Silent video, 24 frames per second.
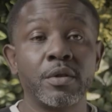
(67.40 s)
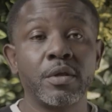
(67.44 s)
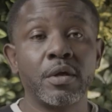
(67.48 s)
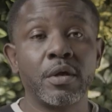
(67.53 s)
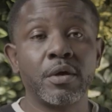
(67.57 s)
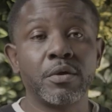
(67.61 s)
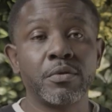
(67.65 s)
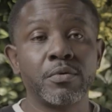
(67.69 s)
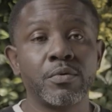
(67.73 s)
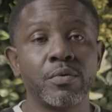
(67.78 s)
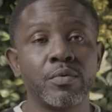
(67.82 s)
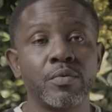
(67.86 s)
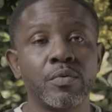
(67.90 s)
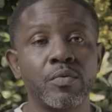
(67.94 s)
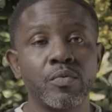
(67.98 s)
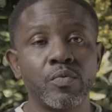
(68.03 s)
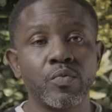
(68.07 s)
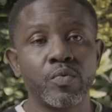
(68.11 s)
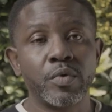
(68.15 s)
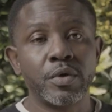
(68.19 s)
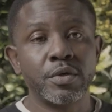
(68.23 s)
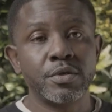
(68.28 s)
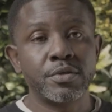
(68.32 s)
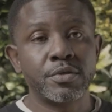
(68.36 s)
of the other
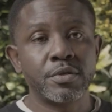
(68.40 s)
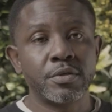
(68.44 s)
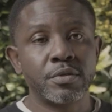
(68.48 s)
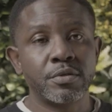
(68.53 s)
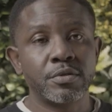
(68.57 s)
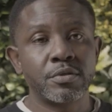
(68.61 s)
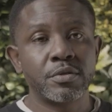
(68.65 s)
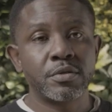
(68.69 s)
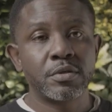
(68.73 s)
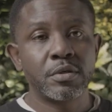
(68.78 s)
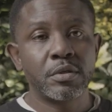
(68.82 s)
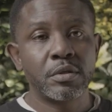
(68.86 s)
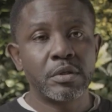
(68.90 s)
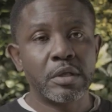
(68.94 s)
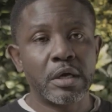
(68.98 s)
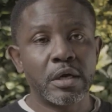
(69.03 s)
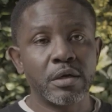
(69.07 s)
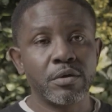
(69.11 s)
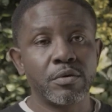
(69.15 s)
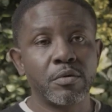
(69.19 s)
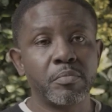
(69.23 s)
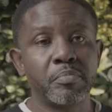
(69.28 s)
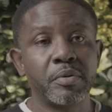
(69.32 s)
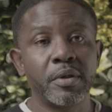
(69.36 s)
reasons
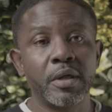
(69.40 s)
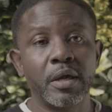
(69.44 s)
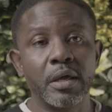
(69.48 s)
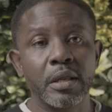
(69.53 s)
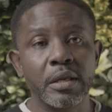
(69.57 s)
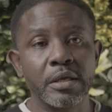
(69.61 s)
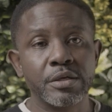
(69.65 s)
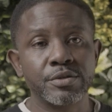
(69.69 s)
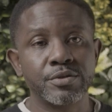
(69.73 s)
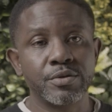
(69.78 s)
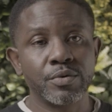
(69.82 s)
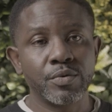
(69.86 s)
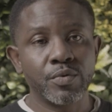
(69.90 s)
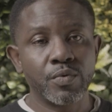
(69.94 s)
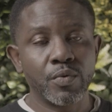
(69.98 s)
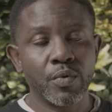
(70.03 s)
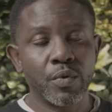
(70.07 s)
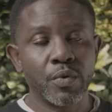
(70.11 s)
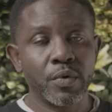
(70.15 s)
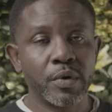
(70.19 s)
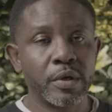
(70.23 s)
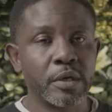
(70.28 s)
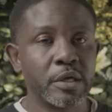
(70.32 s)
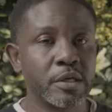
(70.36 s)
that your plant isn't
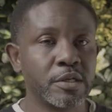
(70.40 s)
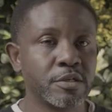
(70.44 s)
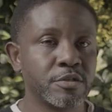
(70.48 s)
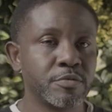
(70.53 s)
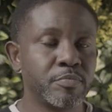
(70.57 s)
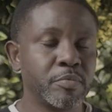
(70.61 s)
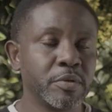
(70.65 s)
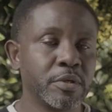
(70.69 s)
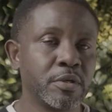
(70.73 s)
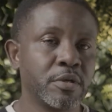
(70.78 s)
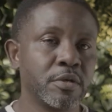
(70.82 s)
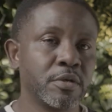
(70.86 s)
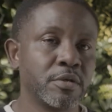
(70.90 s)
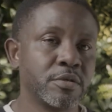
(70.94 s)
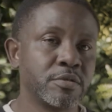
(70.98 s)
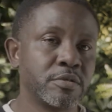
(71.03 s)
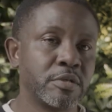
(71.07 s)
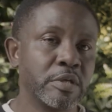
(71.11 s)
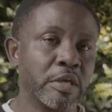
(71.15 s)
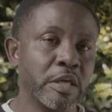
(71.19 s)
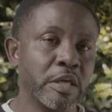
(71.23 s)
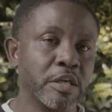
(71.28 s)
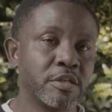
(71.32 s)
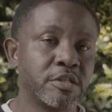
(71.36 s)
growing is because
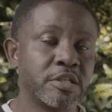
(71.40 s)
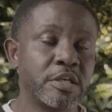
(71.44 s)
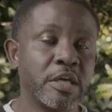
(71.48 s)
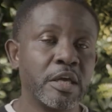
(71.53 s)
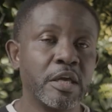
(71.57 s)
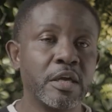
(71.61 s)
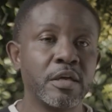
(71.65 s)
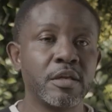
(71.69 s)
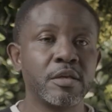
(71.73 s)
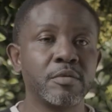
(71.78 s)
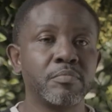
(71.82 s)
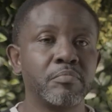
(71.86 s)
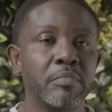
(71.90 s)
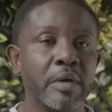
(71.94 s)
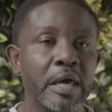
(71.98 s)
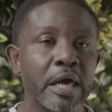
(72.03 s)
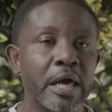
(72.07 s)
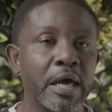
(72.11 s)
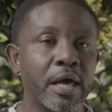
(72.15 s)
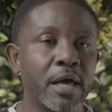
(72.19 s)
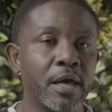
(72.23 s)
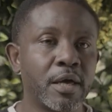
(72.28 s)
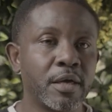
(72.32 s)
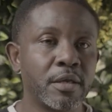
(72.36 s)
it's hidden
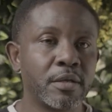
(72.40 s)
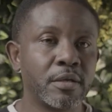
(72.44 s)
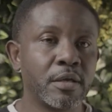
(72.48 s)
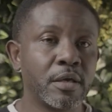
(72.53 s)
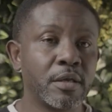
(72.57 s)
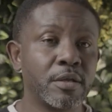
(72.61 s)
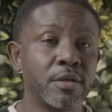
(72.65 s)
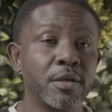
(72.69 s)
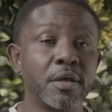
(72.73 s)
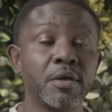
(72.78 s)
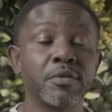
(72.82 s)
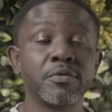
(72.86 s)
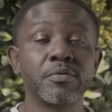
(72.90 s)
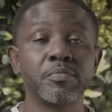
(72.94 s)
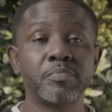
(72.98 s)
behind another